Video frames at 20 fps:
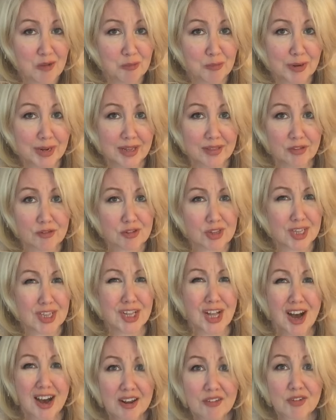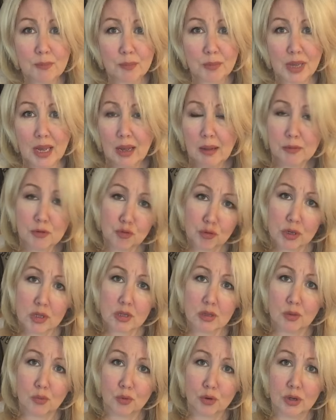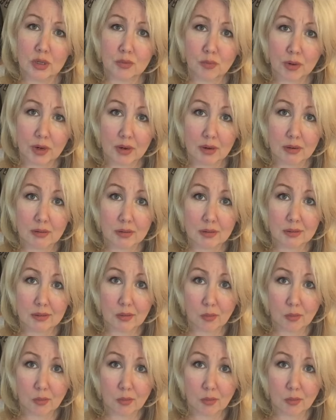But there's a lot of countries in the world where